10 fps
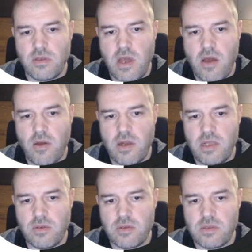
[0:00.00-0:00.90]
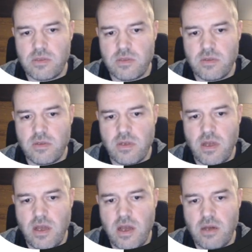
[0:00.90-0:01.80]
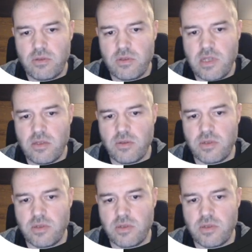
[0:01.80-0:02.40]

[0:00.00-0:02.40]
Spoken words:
our Linux how to download